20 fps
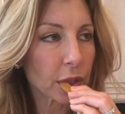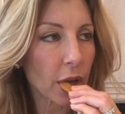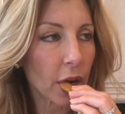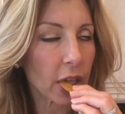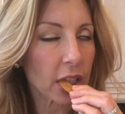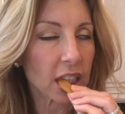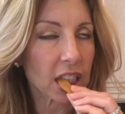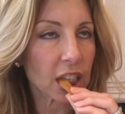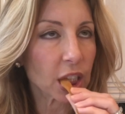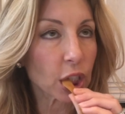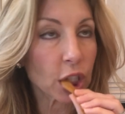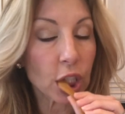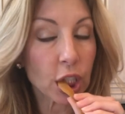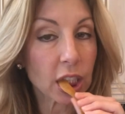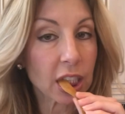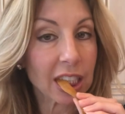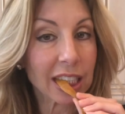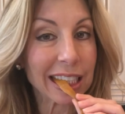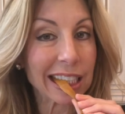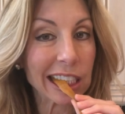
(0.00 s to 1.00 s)
Okay,
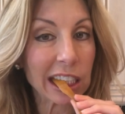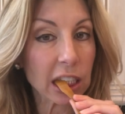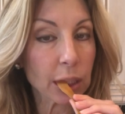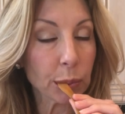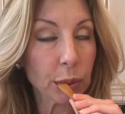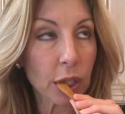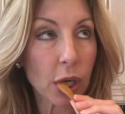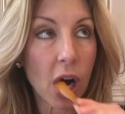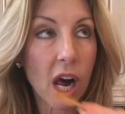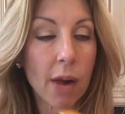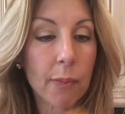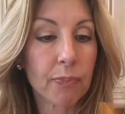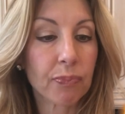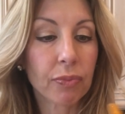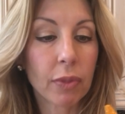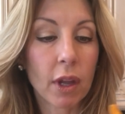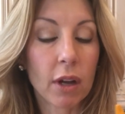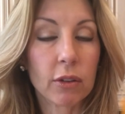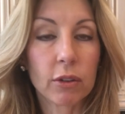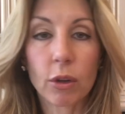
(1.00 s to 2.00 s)
totally not edible.
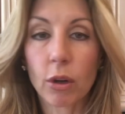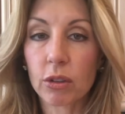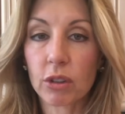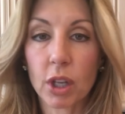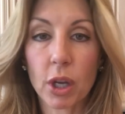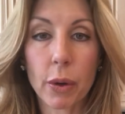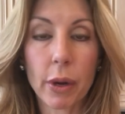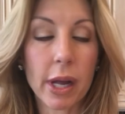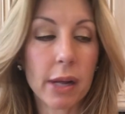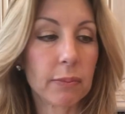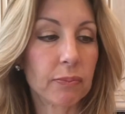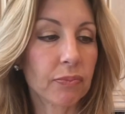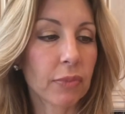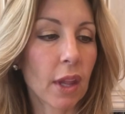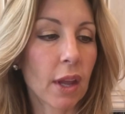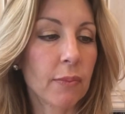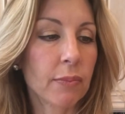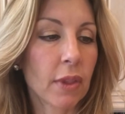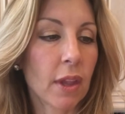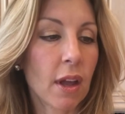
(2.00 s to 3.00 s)
Don't do it.
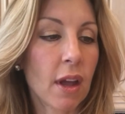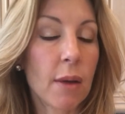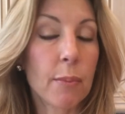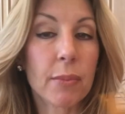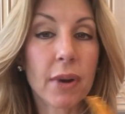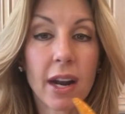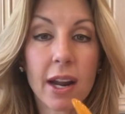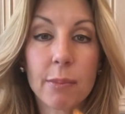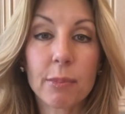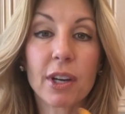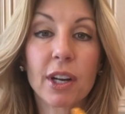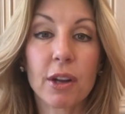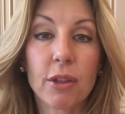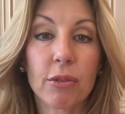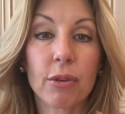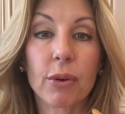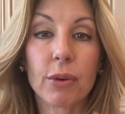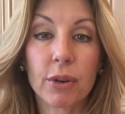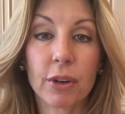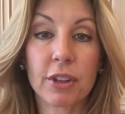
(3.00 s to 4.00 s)
But I am gonna
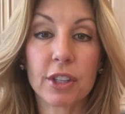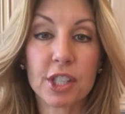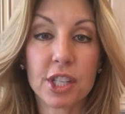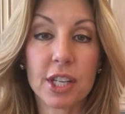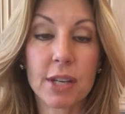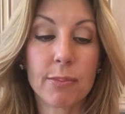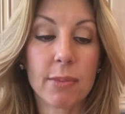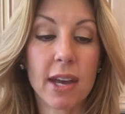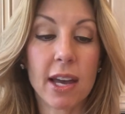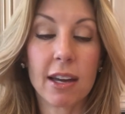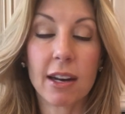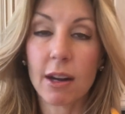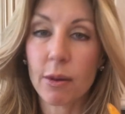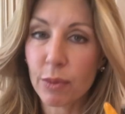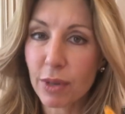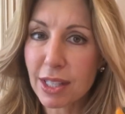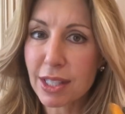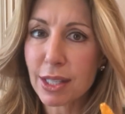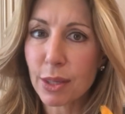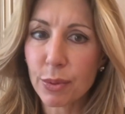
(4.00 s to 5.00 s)
throw it on the sheet pan. I
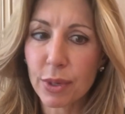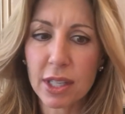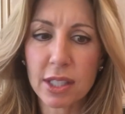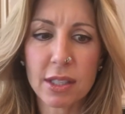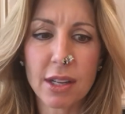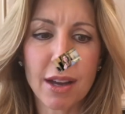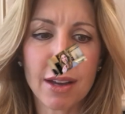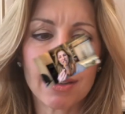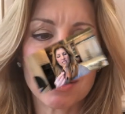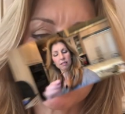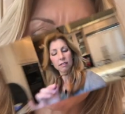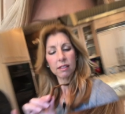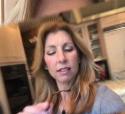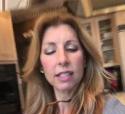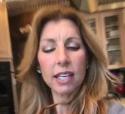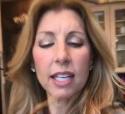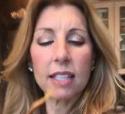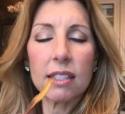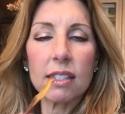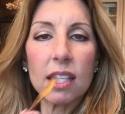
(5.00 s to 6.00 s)
wanna see what it does.
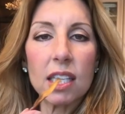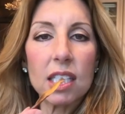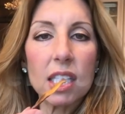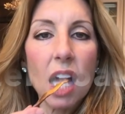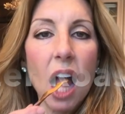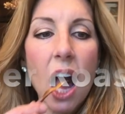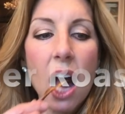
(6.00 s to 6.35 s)
Taste this.